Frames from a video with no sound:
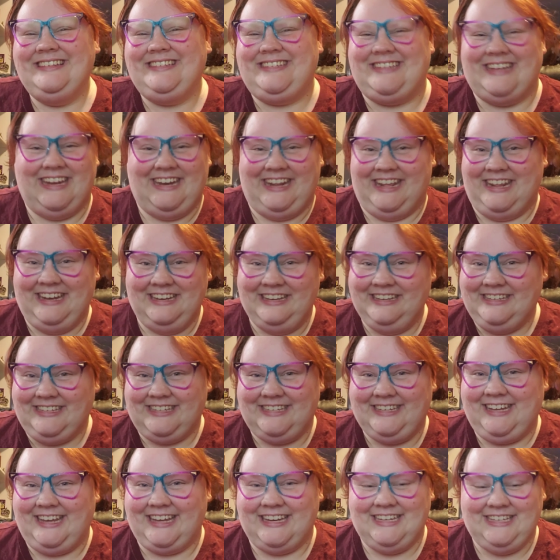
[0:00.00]

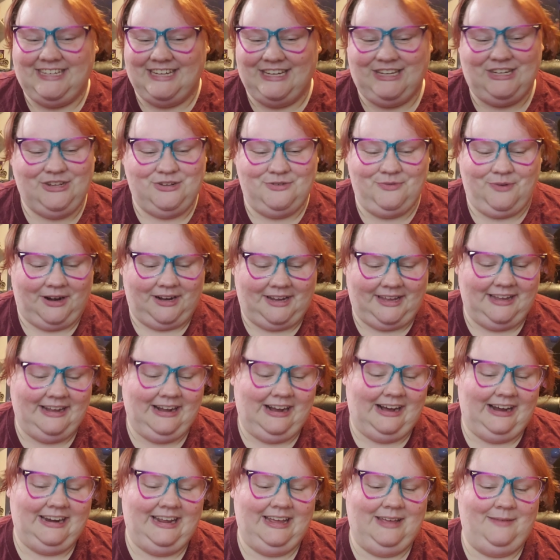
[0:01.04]
didn't continue
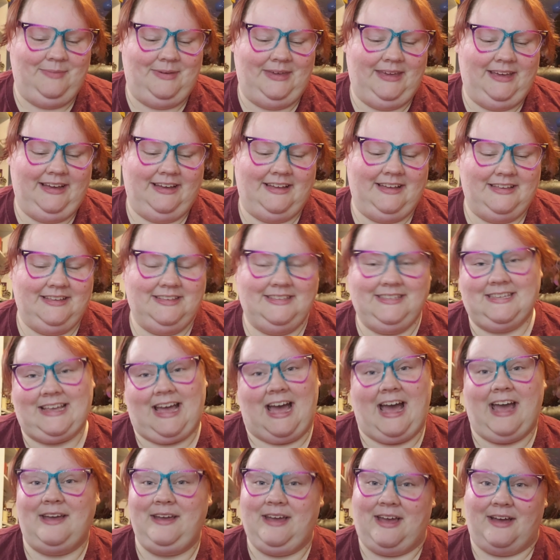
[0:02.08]
working on it because
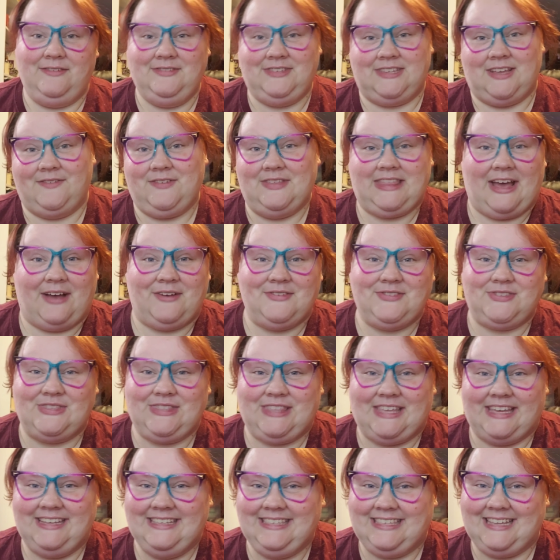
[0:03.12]
I have
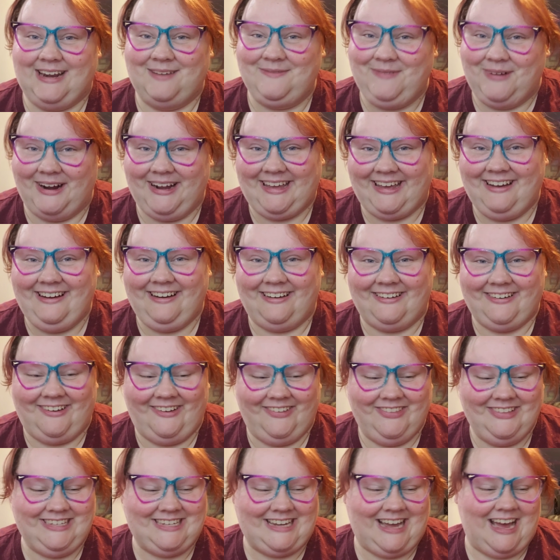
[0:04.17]
7,000 things that I'm working on
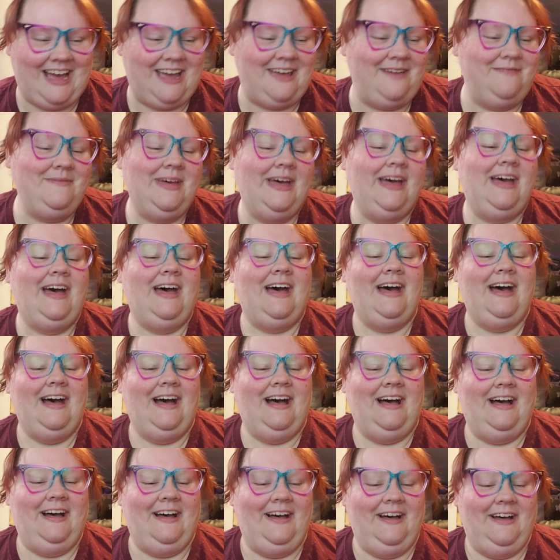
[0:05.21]
all the time.
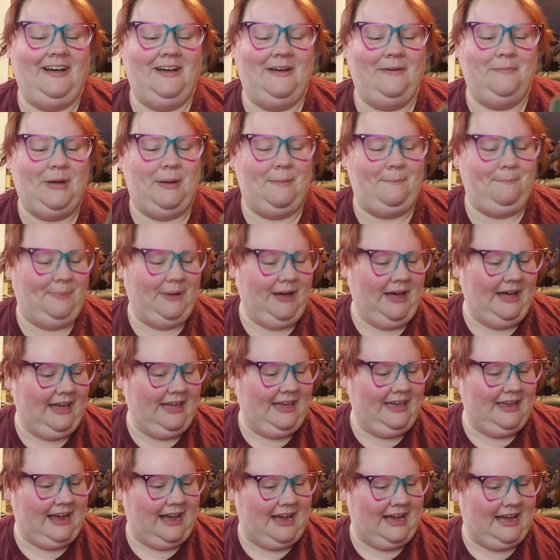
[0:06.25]

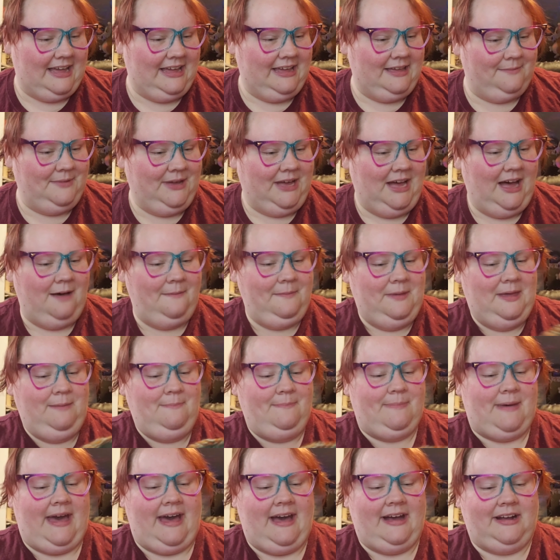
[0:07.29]
But I am
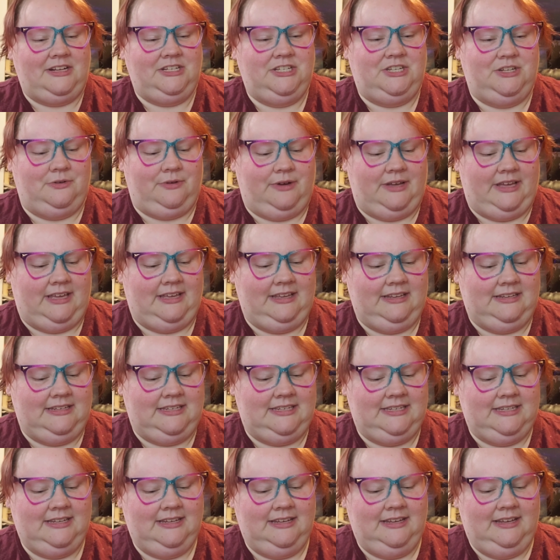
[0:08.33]
coming back to
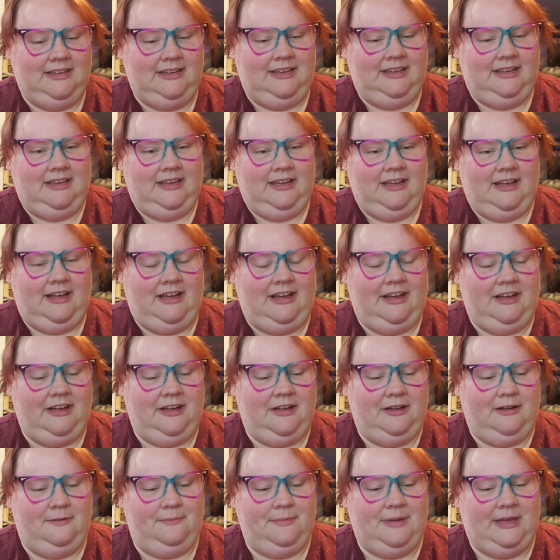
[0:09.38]
it,
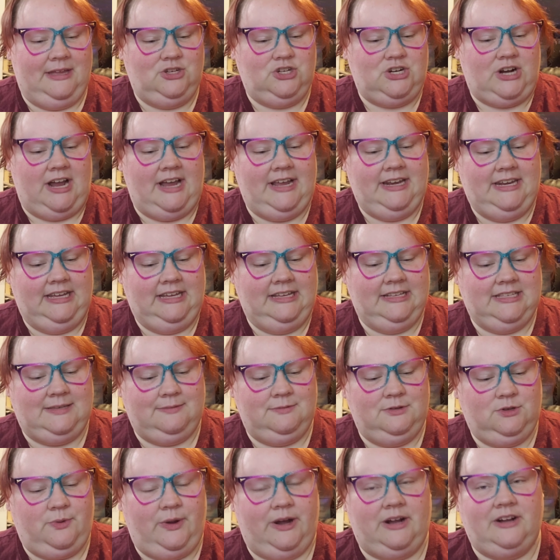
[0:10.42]
and trying to get
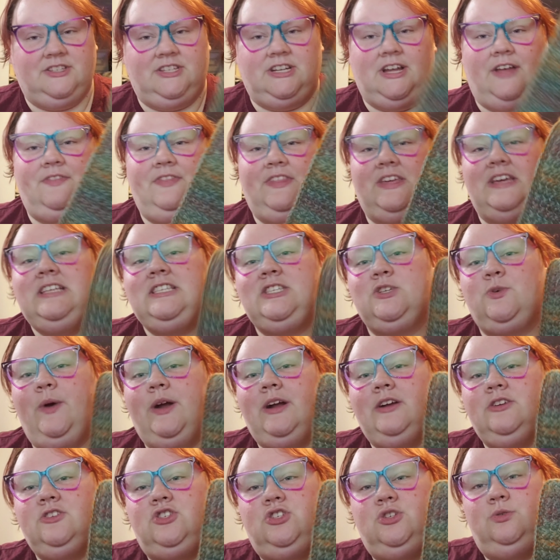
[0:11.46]
some squares done. These
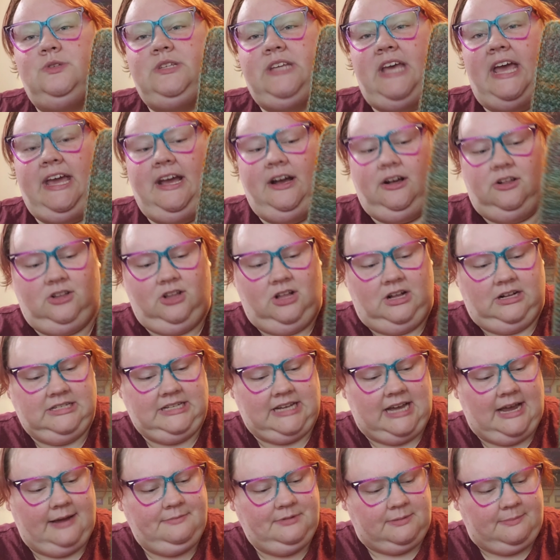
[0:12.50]
squares do take a long
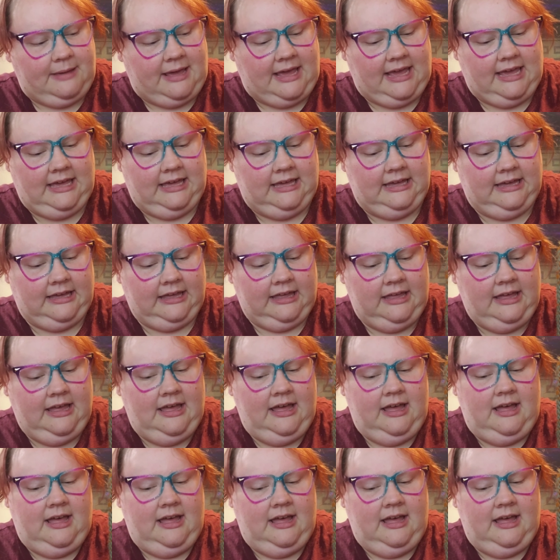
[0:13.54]
time to make,